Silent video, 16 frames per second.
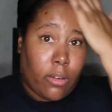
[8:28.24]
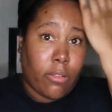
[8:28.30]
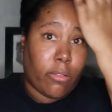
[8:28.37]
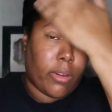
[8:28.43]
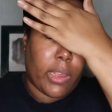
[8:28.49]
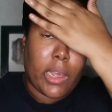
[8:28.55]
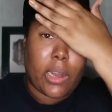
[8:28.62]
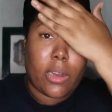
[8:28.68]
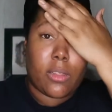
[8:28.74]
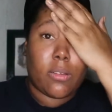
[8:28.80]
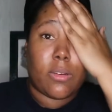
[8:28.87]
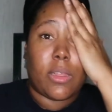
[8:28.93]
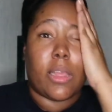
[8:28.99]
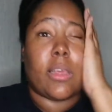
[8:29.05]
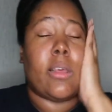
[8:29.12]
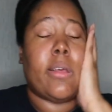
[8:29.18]
Rihanna, you
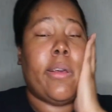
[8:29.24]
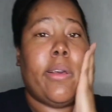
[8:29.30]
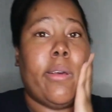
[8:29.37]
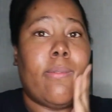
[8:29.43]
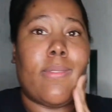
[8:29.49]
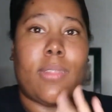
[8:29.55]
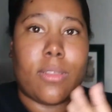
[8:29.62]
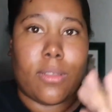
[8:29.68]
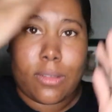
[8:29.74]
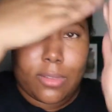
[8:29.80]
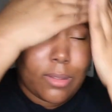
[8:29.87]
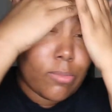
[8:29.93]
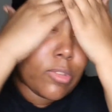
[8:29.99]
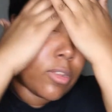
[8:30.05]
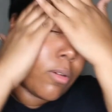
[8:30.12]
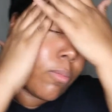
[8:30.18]
did good with this.
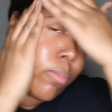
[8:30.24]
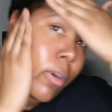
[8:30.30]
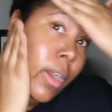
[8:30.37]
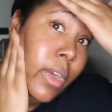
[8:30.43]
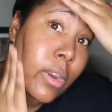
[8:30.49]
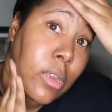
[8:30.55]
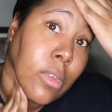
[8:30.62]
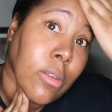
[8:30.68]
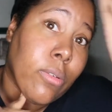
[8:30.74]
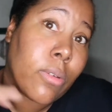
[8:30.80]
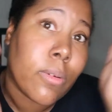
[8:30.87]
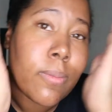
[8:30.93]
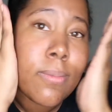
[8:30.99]
I'm so proud of you.